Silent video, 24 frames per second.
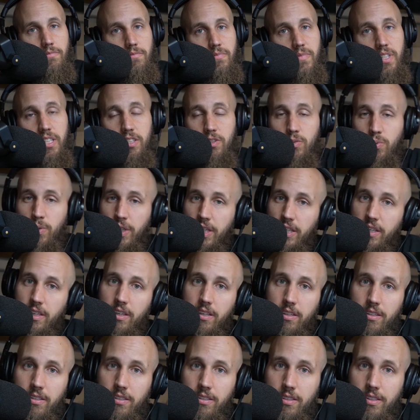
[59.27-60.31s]
This
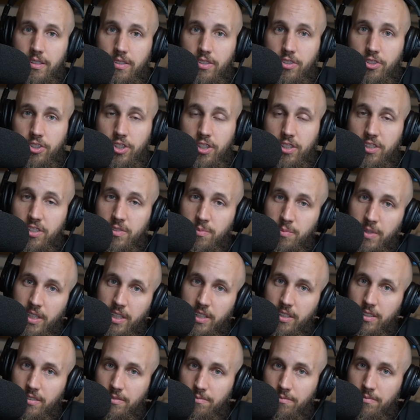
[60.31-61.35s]
week, it's just
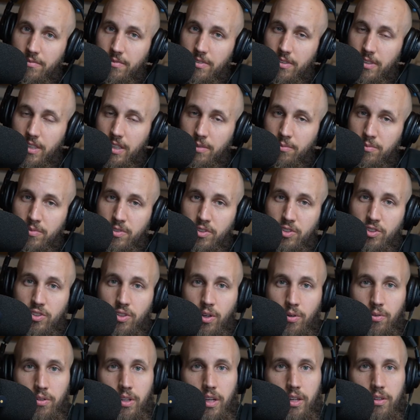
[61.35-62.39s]
me. I'm
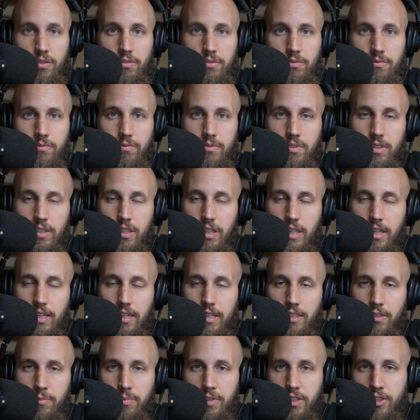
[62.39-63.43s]
solo.
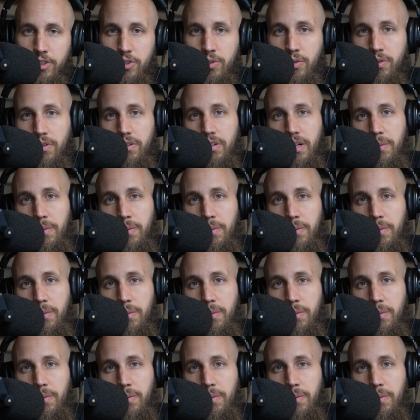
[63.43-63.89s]
It'll be a shorter